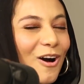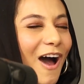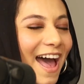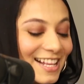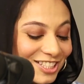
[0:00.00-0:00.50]

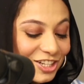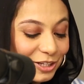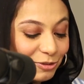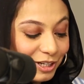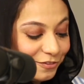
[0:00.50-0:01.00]
ends
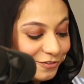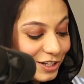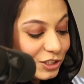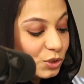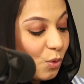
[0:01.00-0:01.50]
January
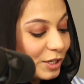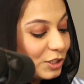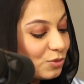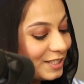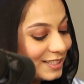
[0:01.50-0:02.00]
1st,
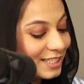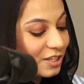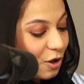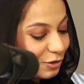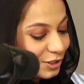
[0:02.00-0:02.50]
2026
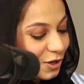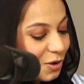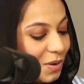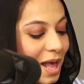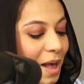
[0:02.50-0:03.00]
also,